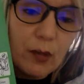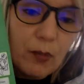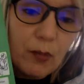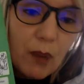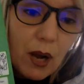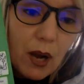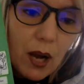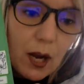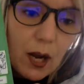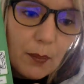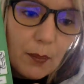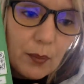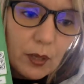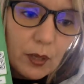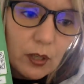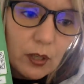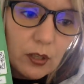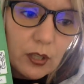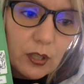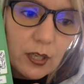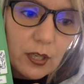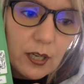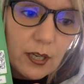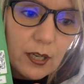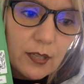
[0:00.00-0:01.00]

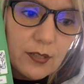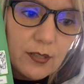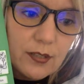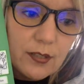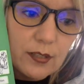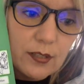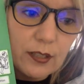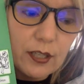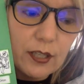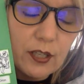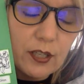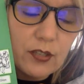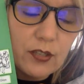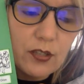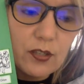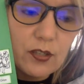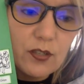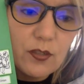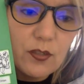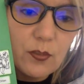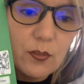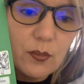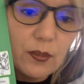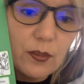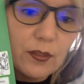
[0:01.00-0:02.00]
popular
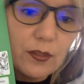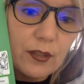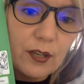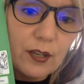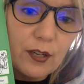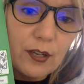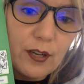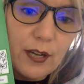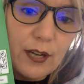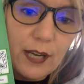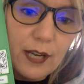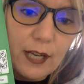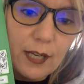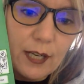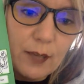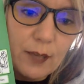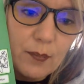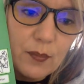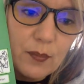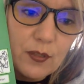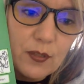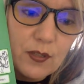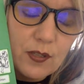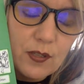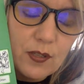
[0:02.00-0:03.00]
constellations with their
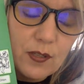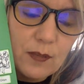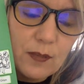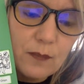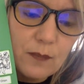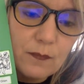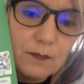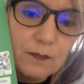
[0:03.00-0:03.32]
names.